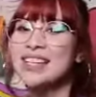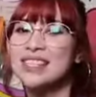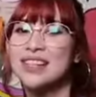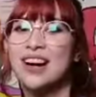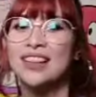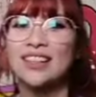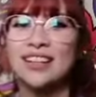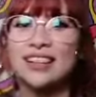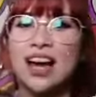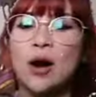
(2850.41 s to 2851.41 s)

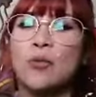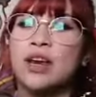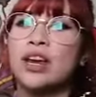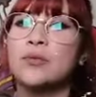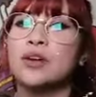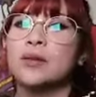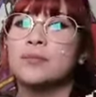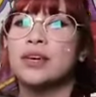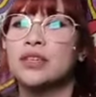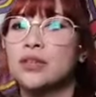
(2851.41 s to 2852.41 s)
color that we will
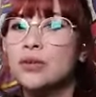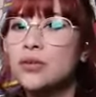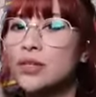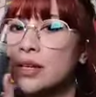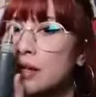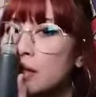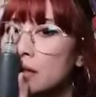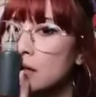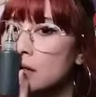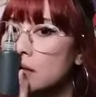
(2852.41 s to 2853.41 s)
be using
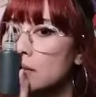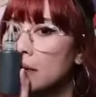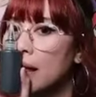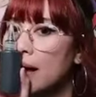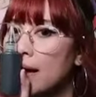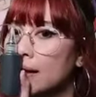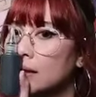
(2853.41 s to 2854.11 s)
is the black.